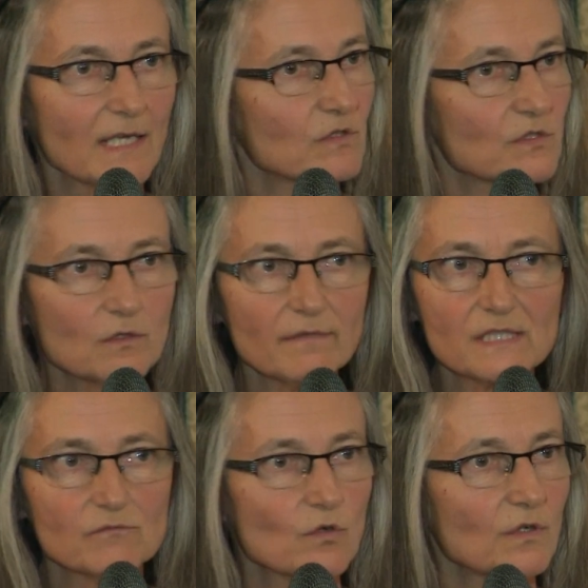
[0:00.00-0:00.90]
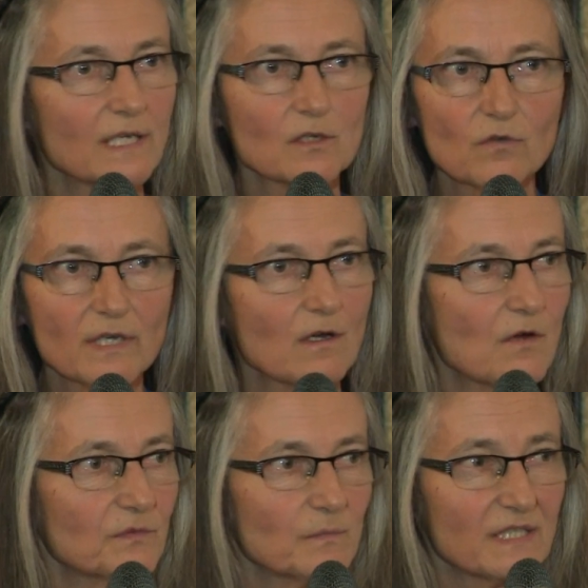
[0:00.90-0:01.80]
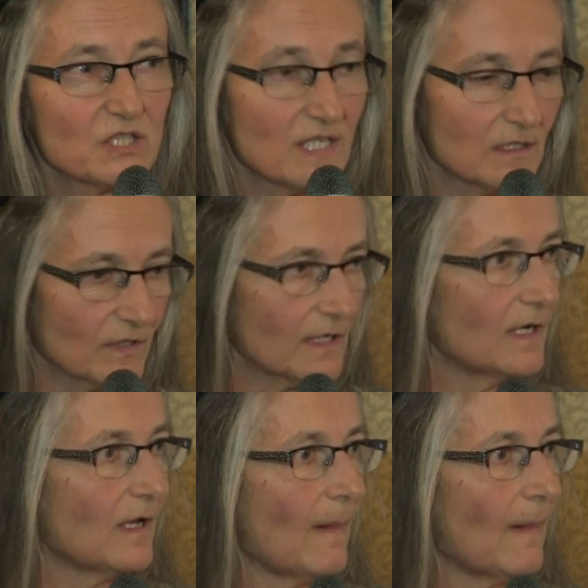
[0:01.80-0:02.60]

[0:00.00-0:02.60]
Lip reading: I was always working, looking after my children.